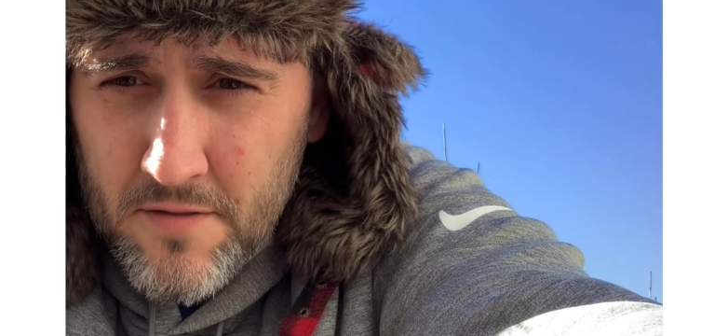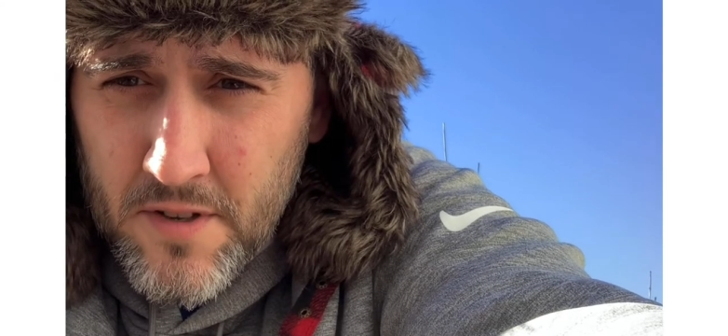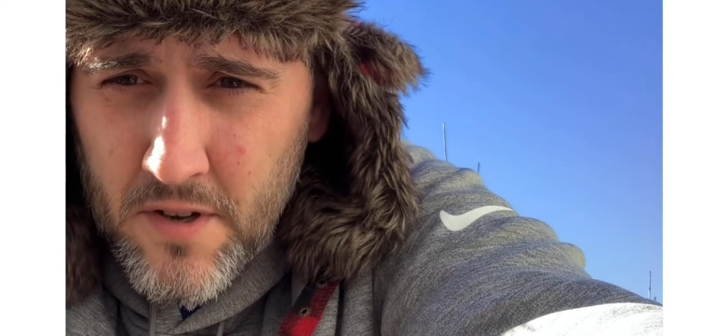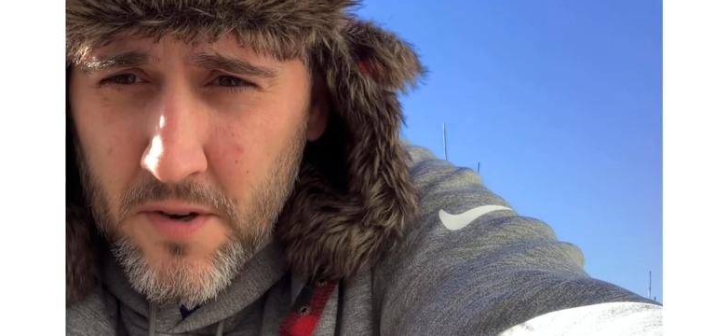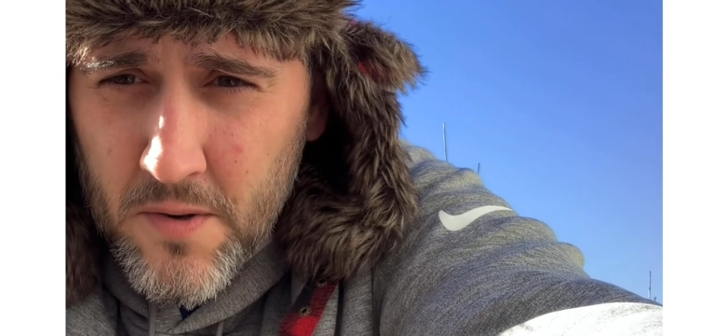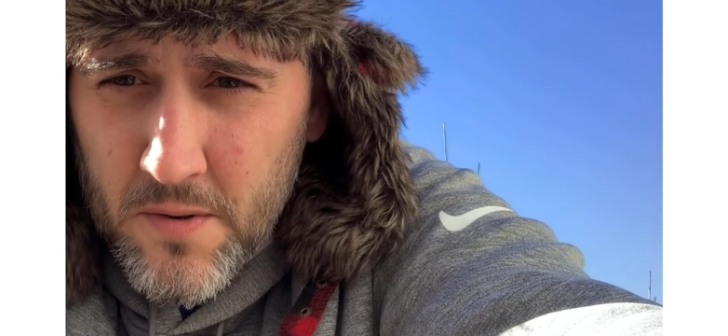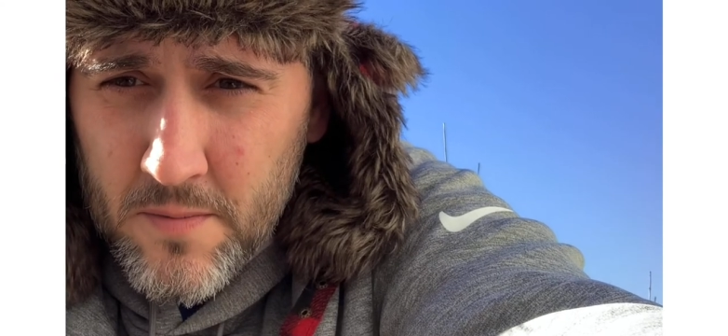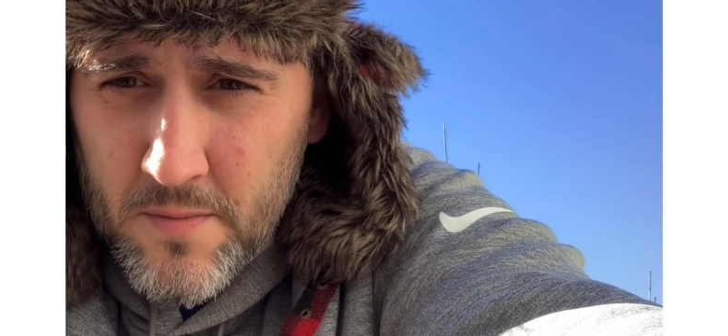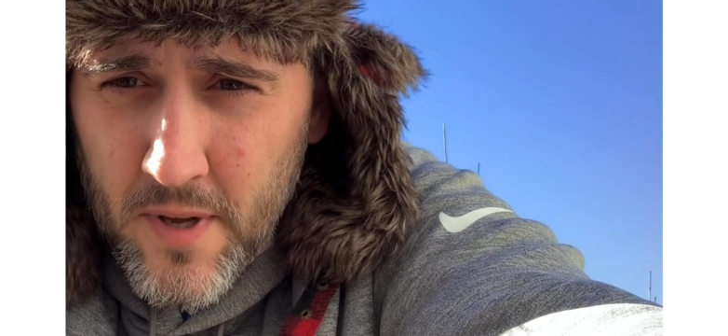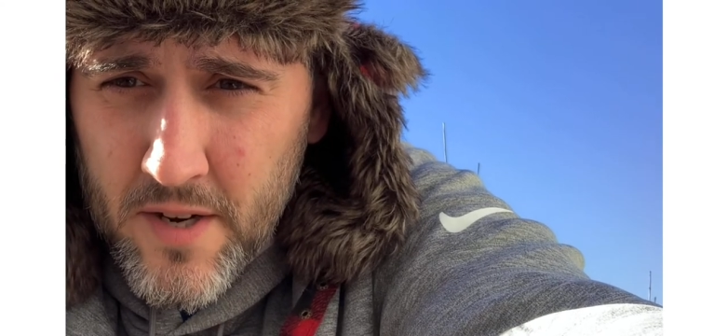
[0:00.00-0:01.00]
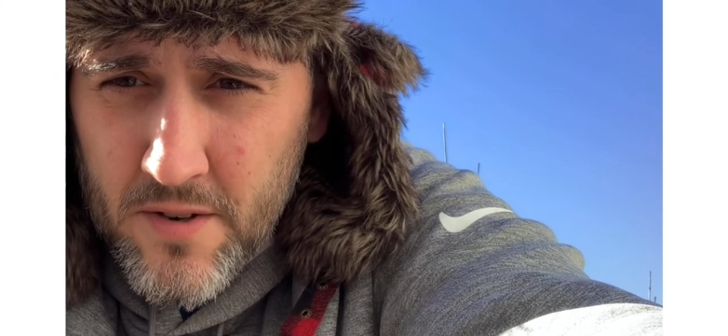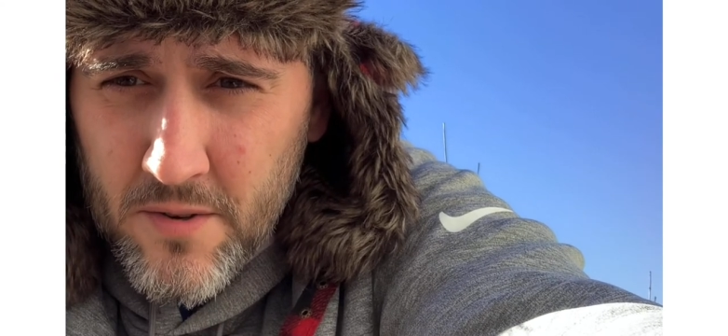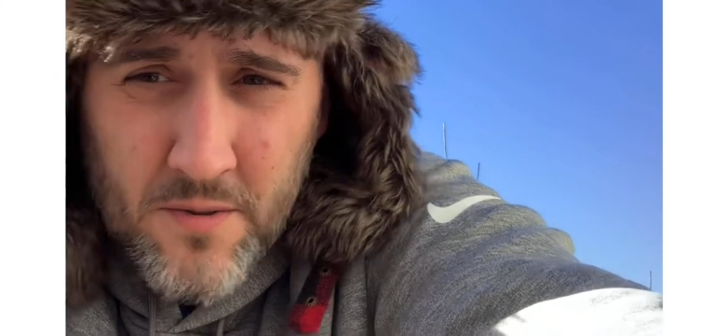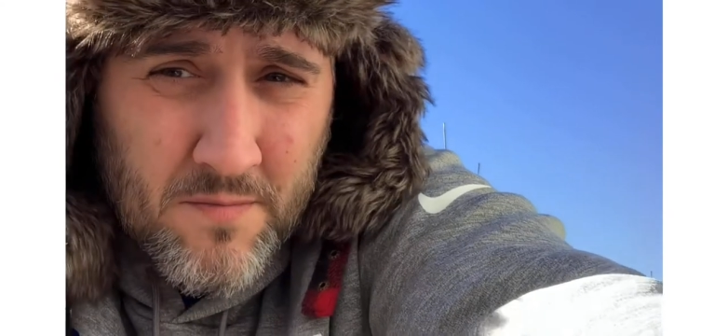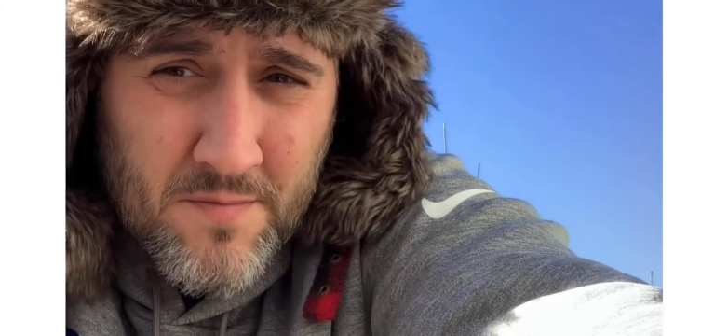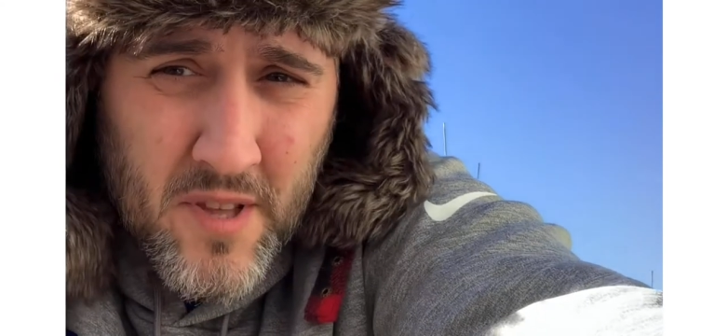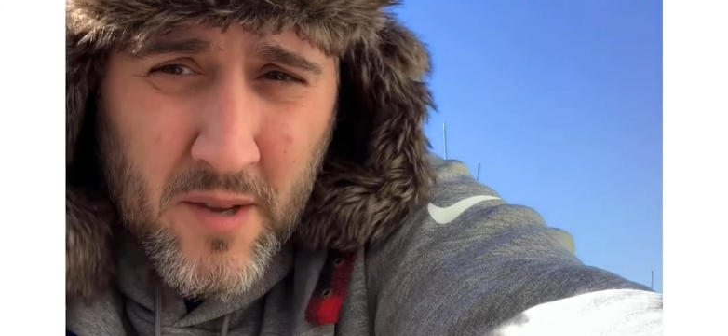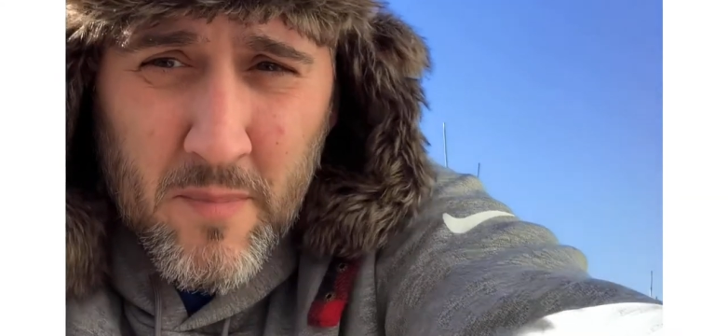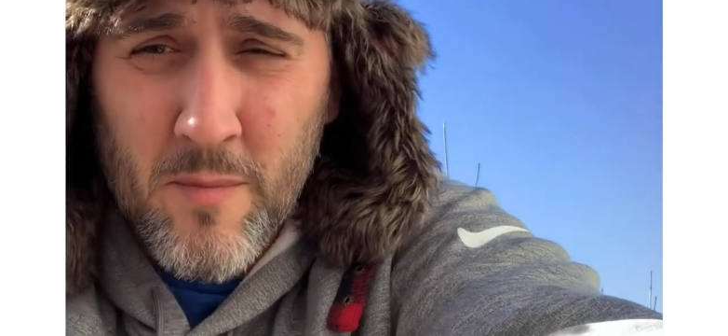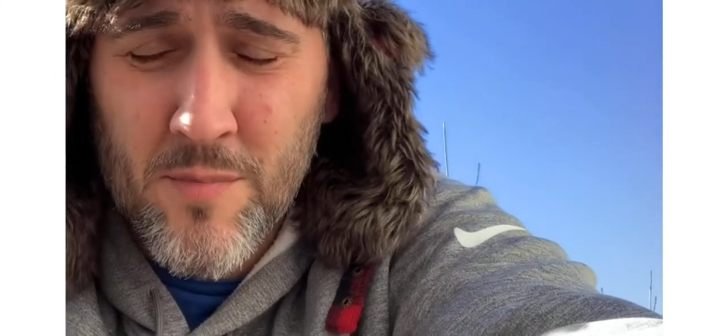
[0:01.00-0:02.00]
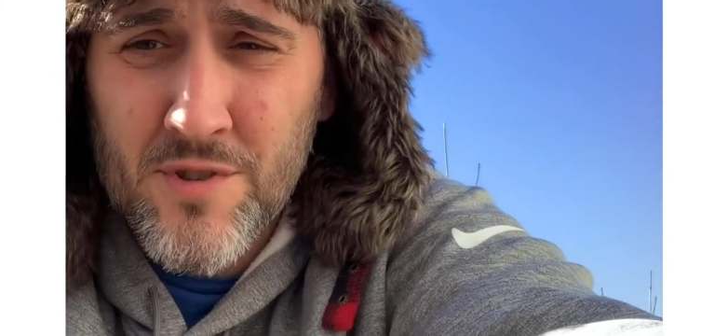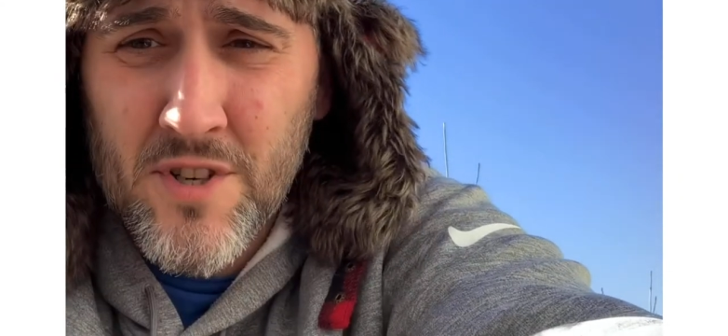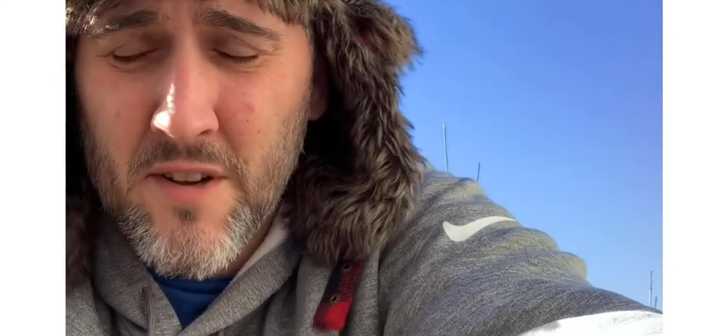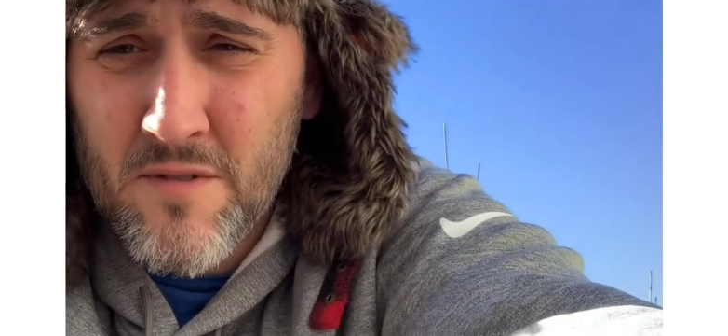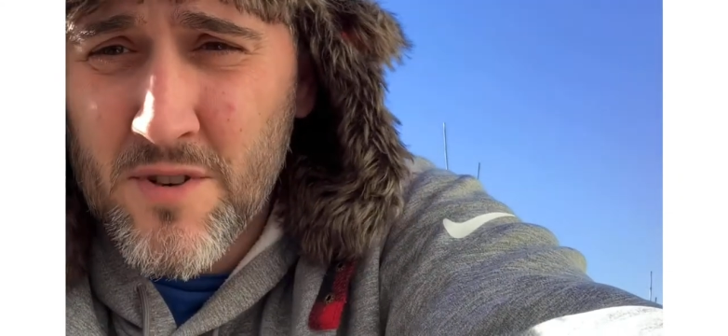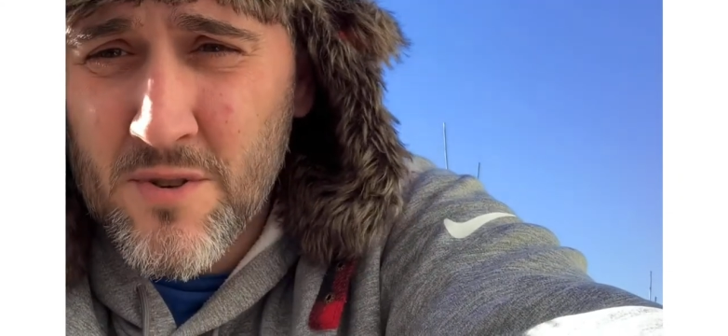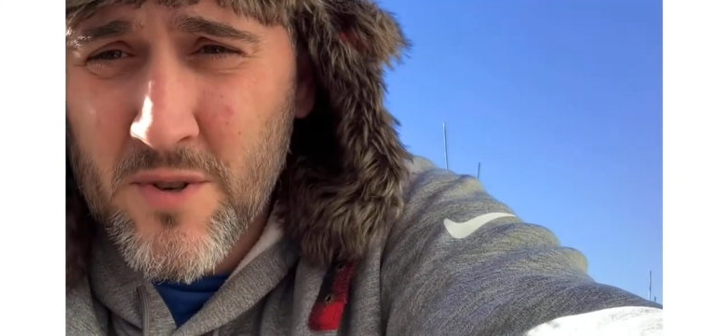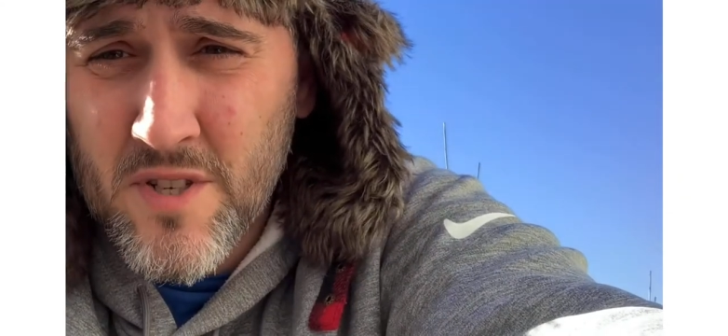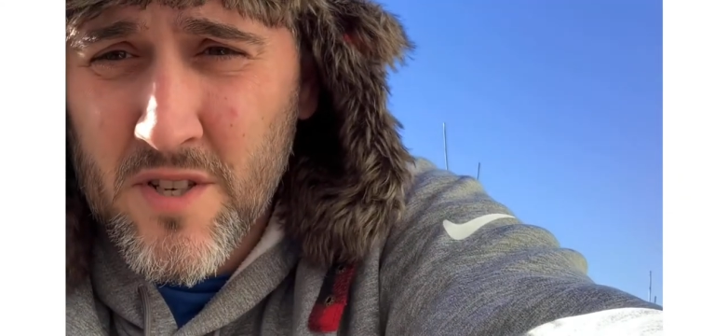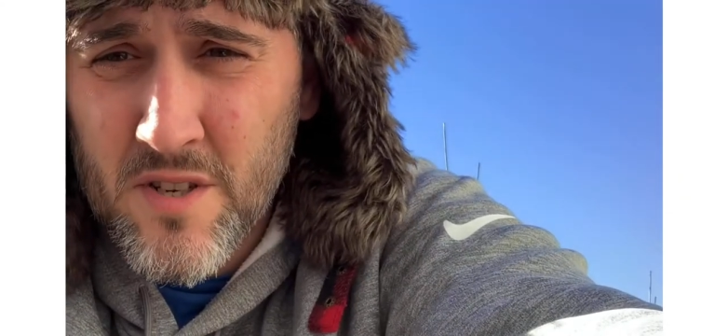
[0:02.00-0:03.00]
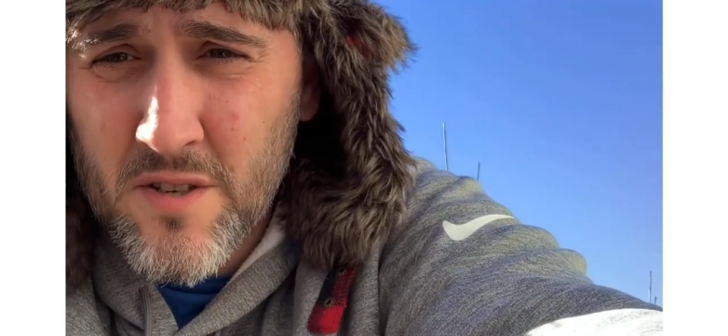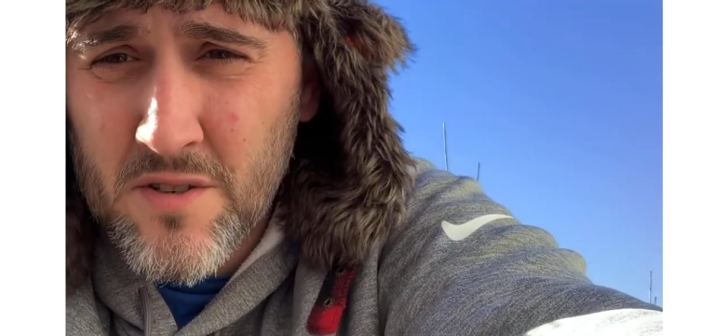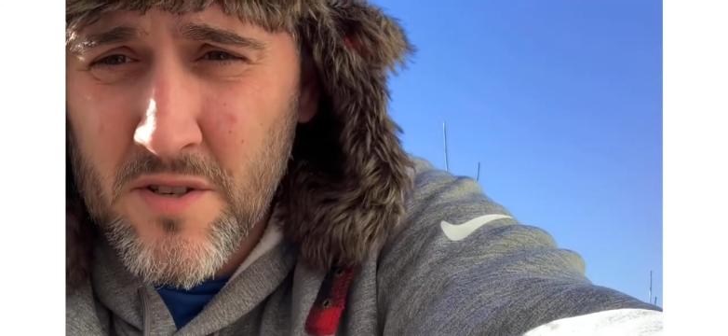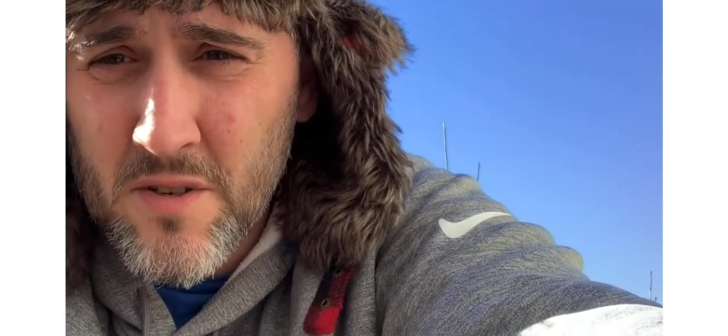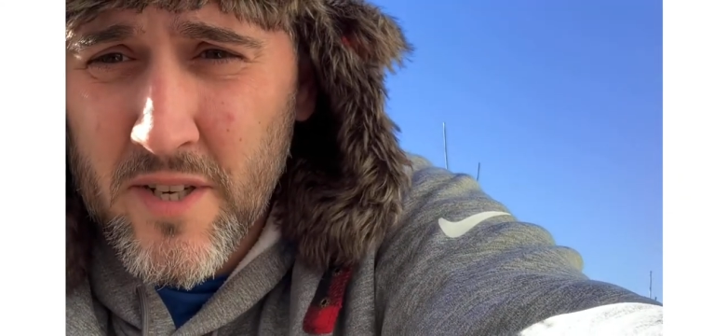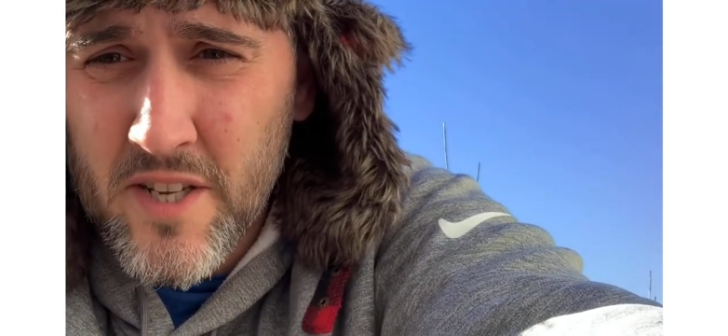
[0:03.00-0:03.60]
You know, I do think people should have the choice still. So I